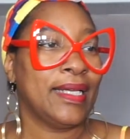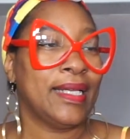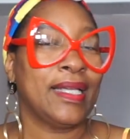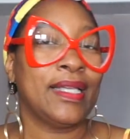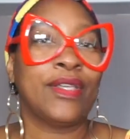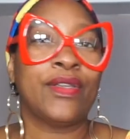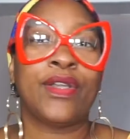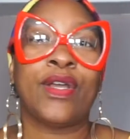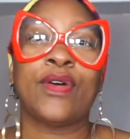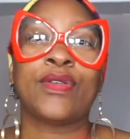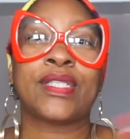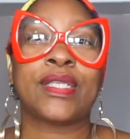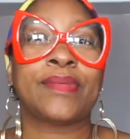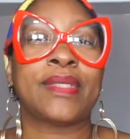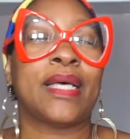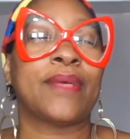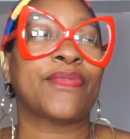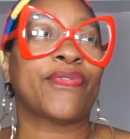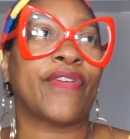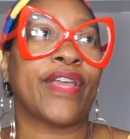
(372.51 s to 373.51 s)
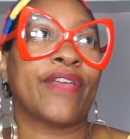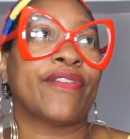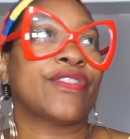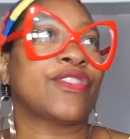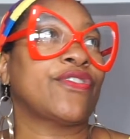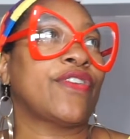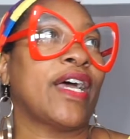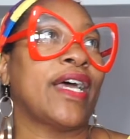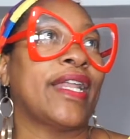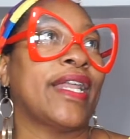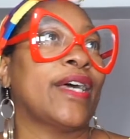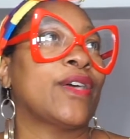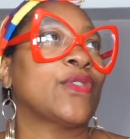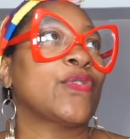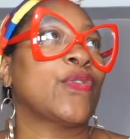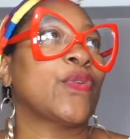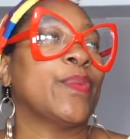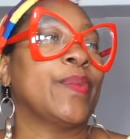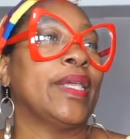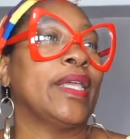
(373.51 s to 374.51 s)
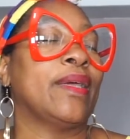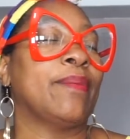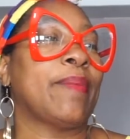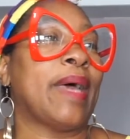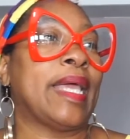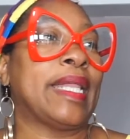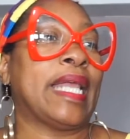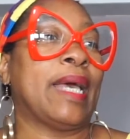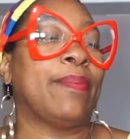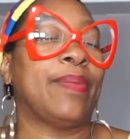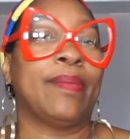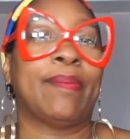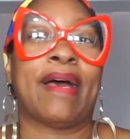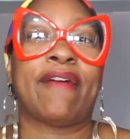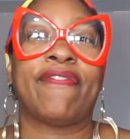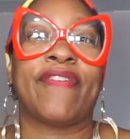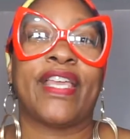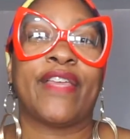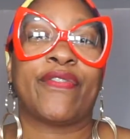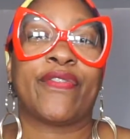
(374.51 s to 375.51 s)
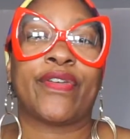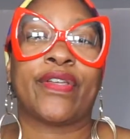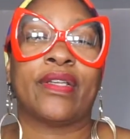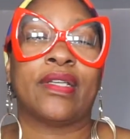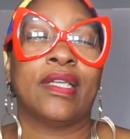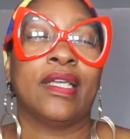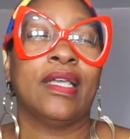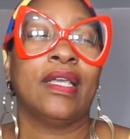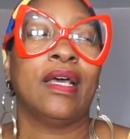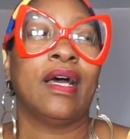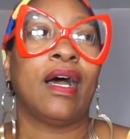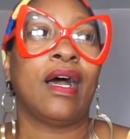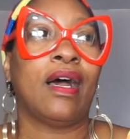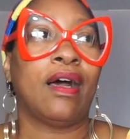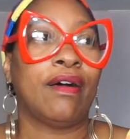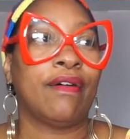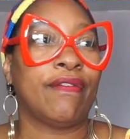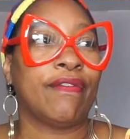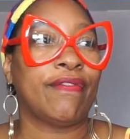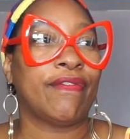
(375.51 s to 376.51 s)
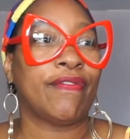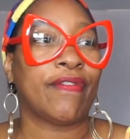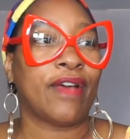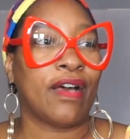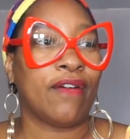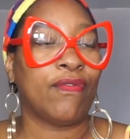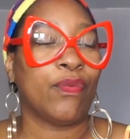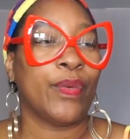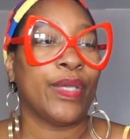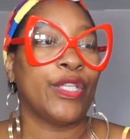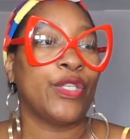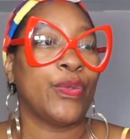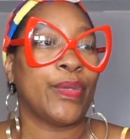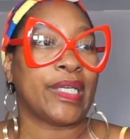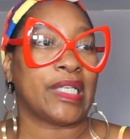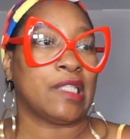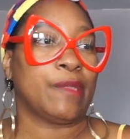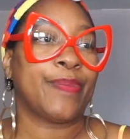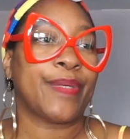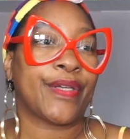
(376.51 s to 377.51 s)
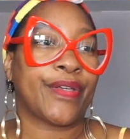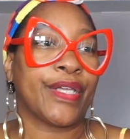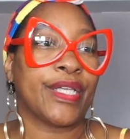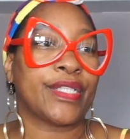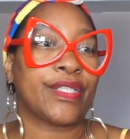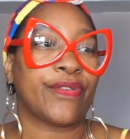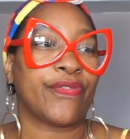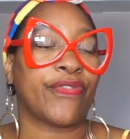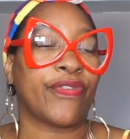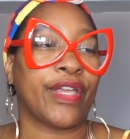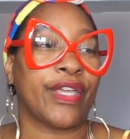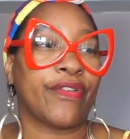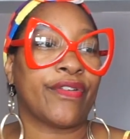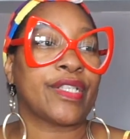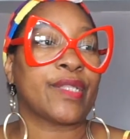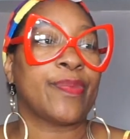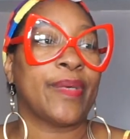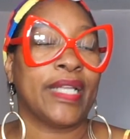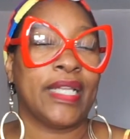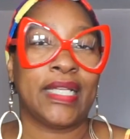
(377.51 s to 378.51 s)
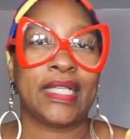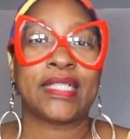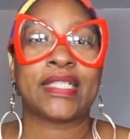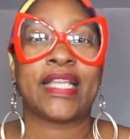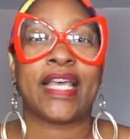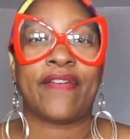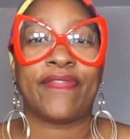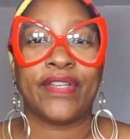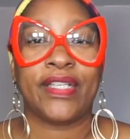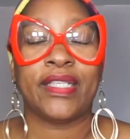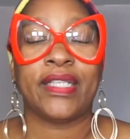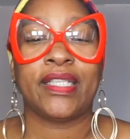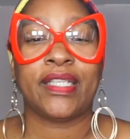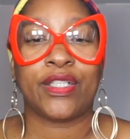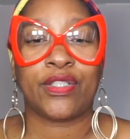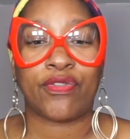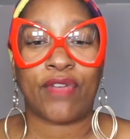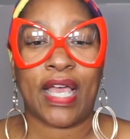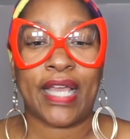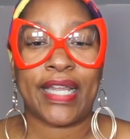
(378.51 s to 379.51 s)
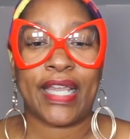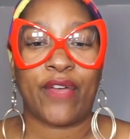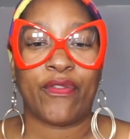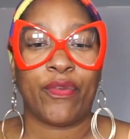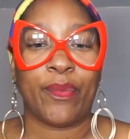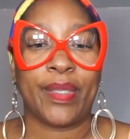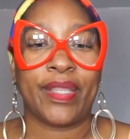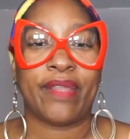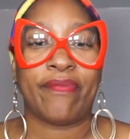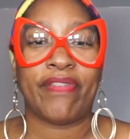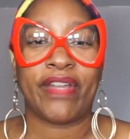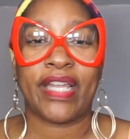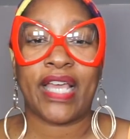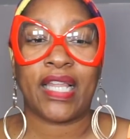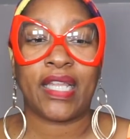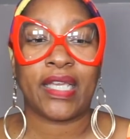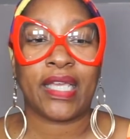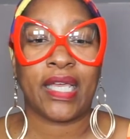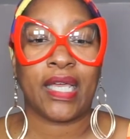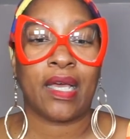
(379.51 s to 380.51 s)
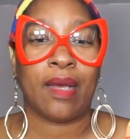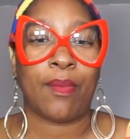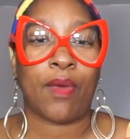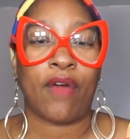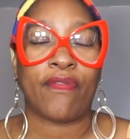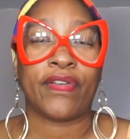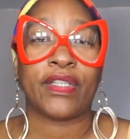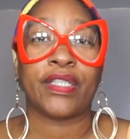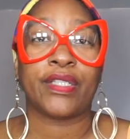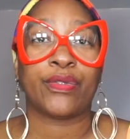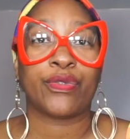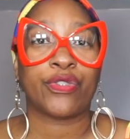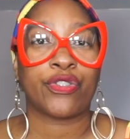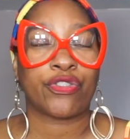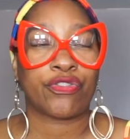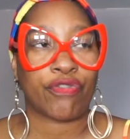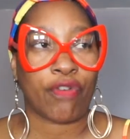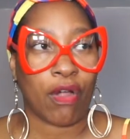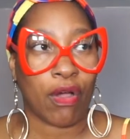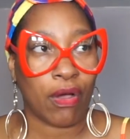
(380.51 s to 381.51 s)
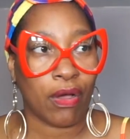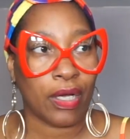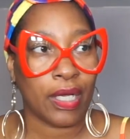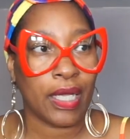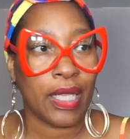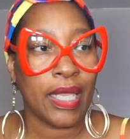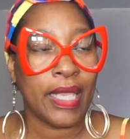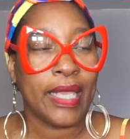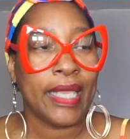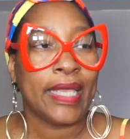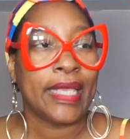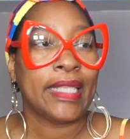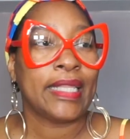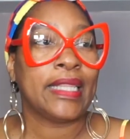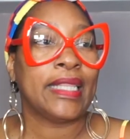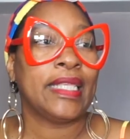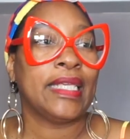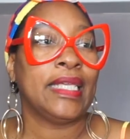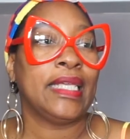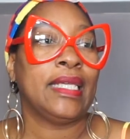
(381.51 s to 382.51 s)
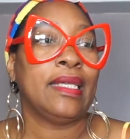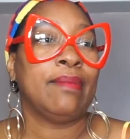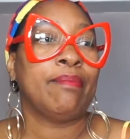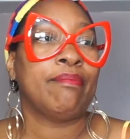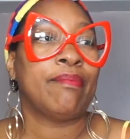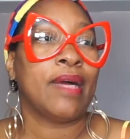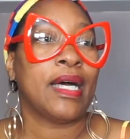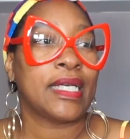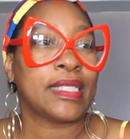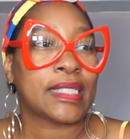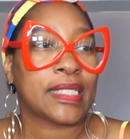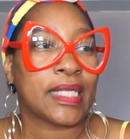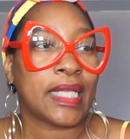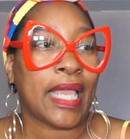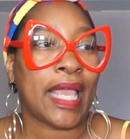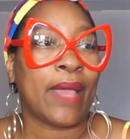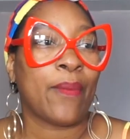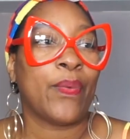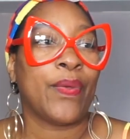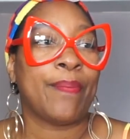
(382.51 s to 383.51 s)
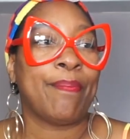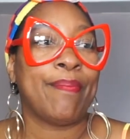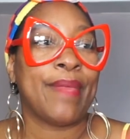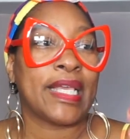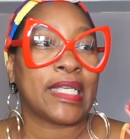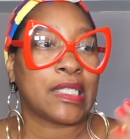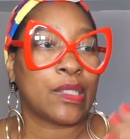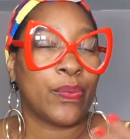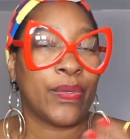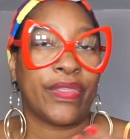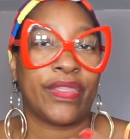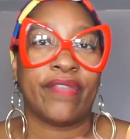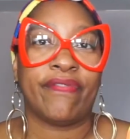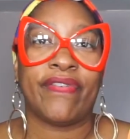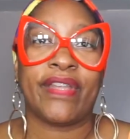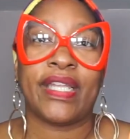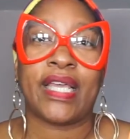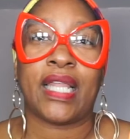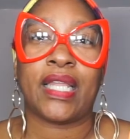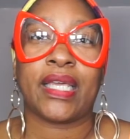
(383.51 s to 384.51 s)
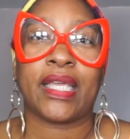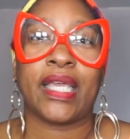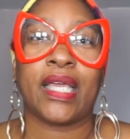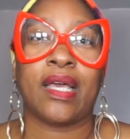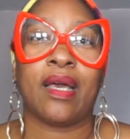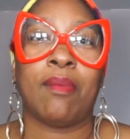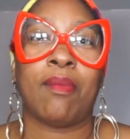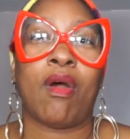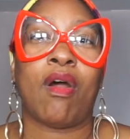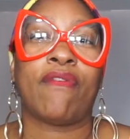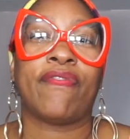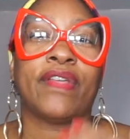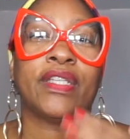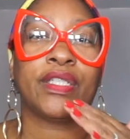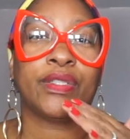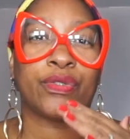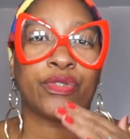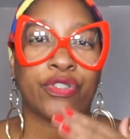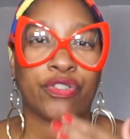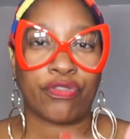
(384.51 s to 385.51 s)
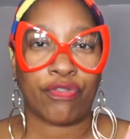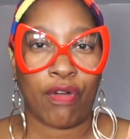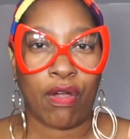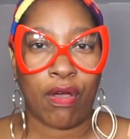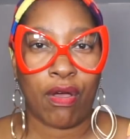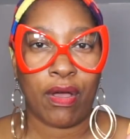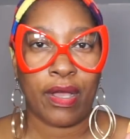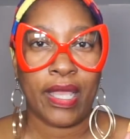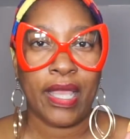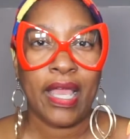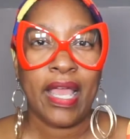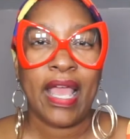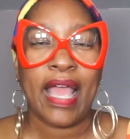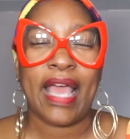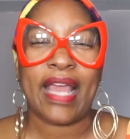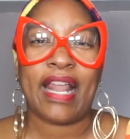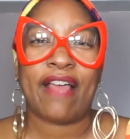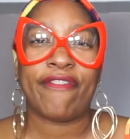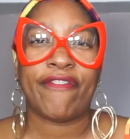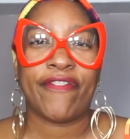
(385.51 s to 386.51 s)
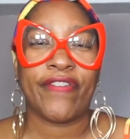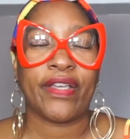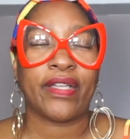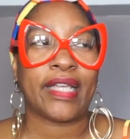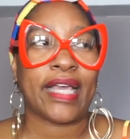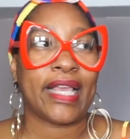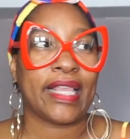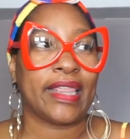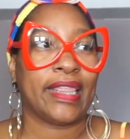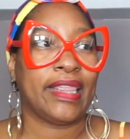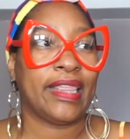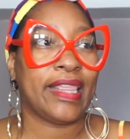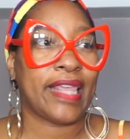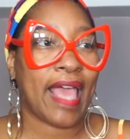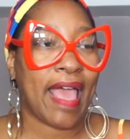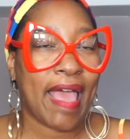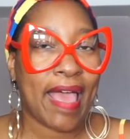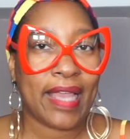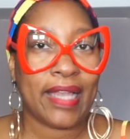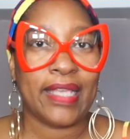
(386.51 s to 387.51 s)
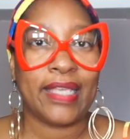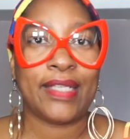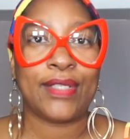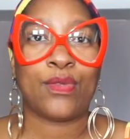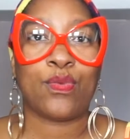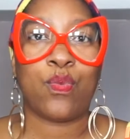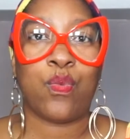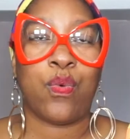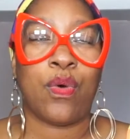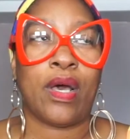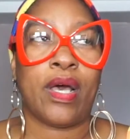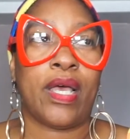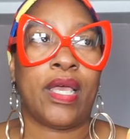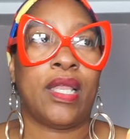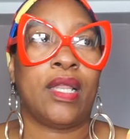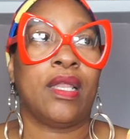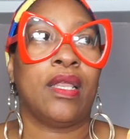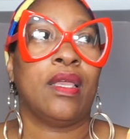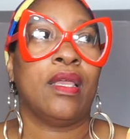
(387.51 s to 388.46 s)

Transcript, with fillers: you know, sometimes fragrance dry downs for me might not be my favorite of of when you experience a fragrance, but it is definitely the dry down for me. The vanilla can come off a little strong. The musk would mix with the vanilla can come off a little strong, and I feel like that is what